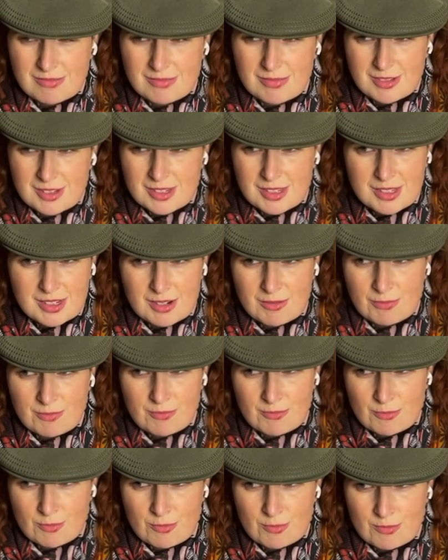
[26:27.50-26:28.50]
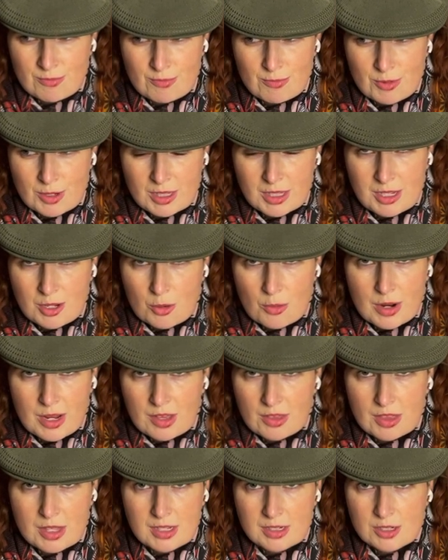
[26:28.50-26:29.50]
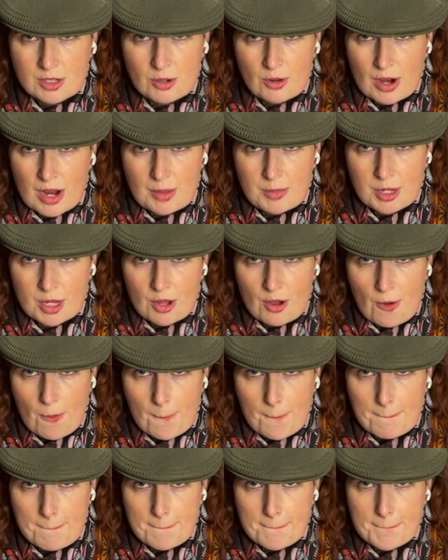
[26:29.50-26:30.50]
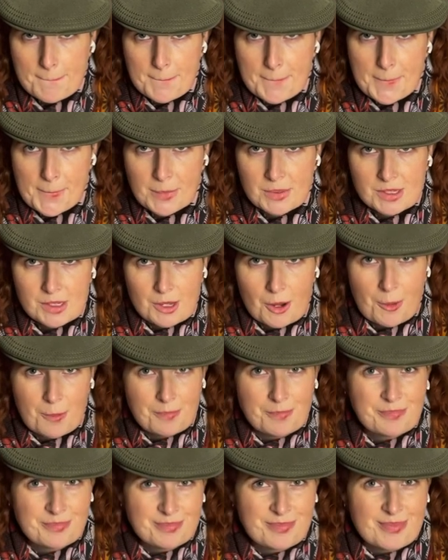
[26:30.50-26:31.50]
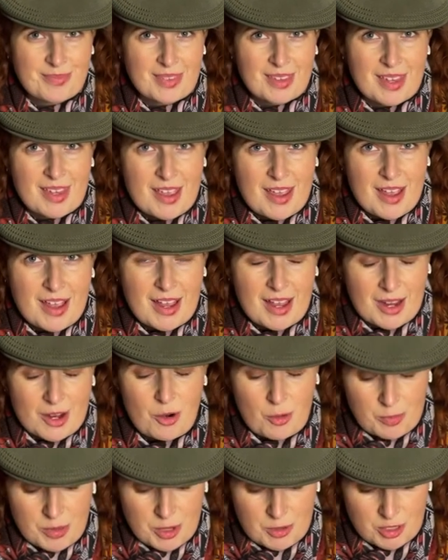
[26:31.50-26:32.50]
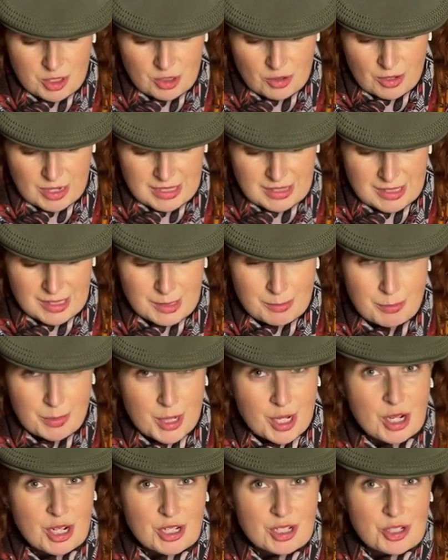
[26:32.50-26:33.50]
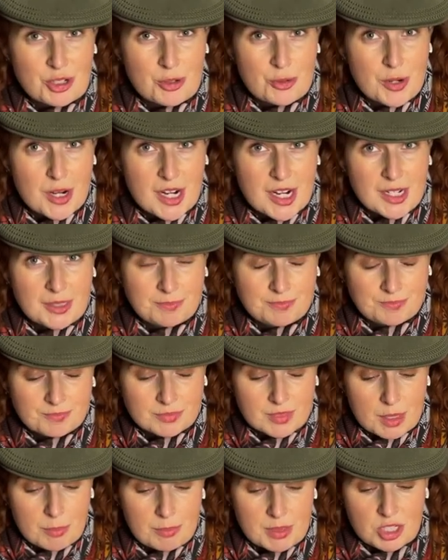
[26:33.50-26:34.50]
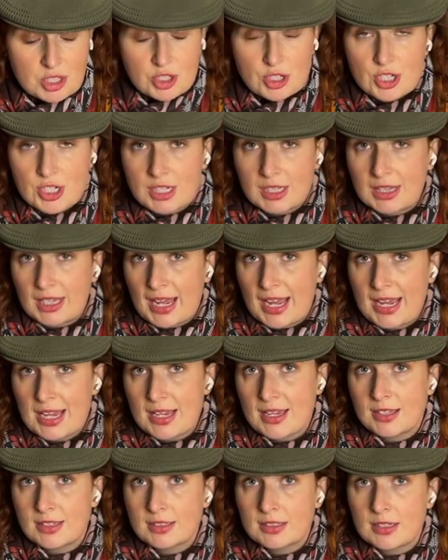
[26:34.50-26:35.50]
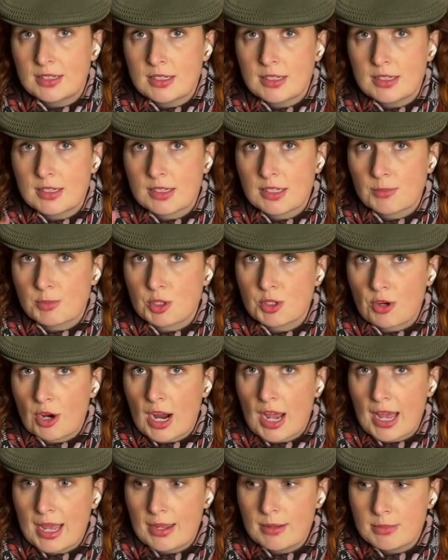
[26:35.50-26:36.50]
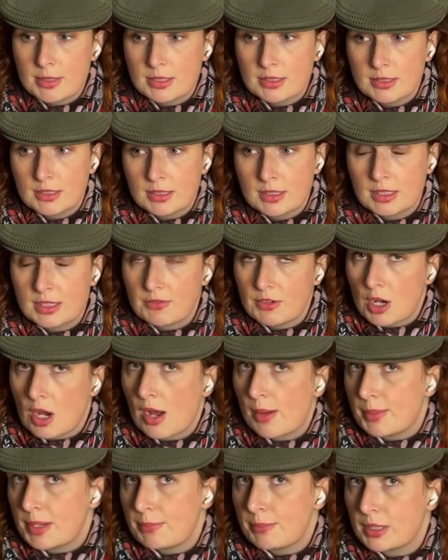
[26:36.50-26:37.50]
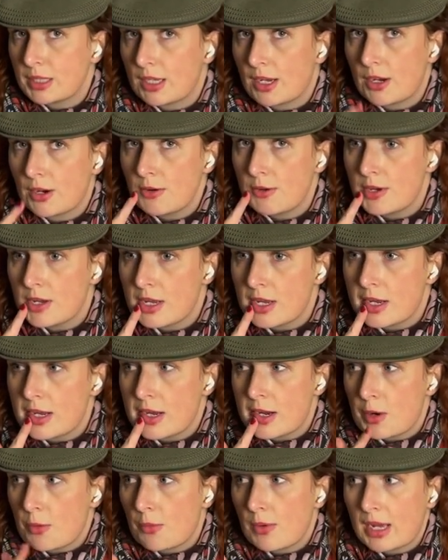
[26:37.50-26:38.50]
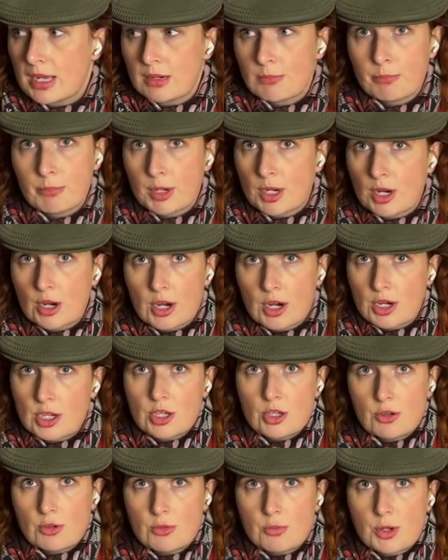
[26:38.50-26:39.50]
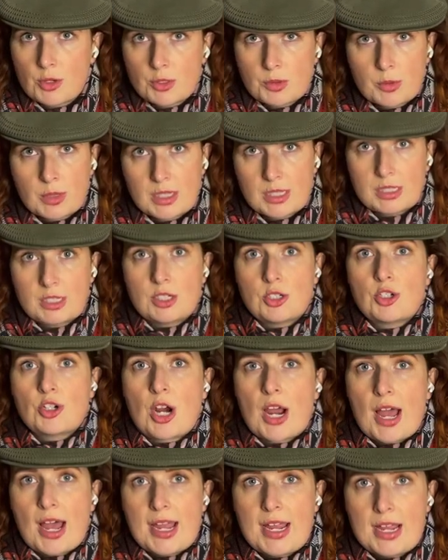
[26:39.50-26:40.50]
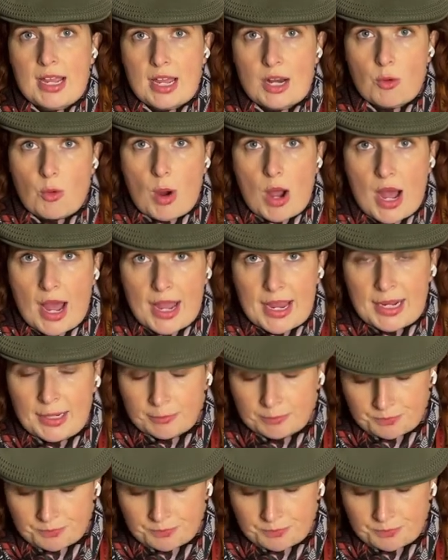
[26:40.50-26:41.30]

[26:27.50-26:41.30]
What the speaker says: just a really quick thing to grab and go. So I hope you enjoyed this burger tour. Be sure to like, subscribe, leave a comment below. What burger are you most willing to try and why?